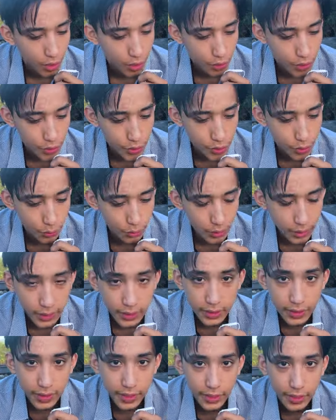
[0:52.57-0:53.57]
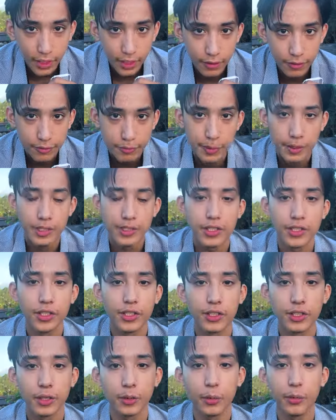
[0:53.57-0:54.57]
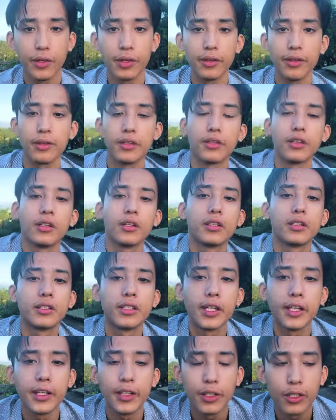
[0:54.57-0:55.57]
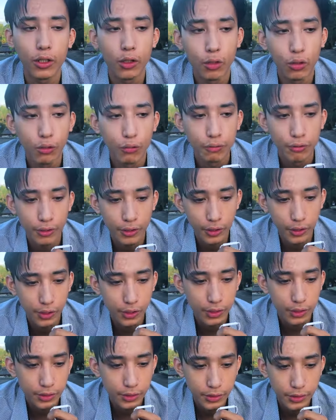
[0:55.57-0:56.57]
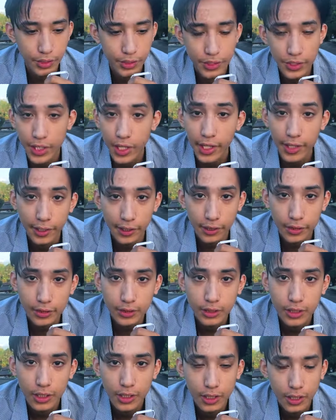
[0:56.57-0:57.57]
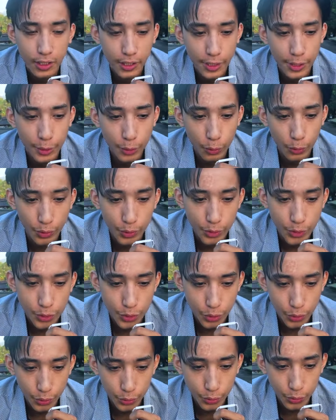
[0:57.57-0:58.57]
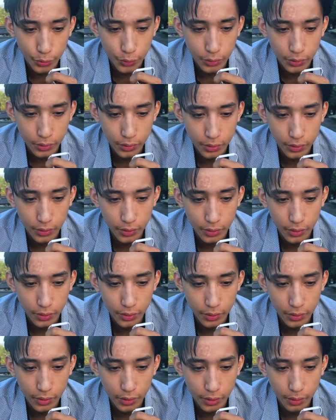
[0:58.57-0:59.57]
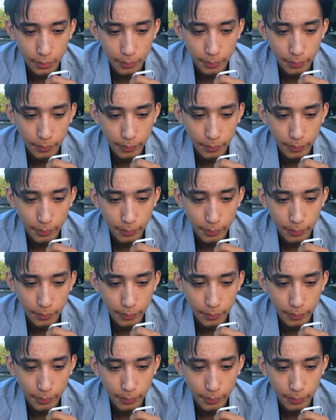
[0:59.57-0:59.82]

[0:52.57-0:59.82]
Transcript: So lately I've been dealing with getting over desire in order to um,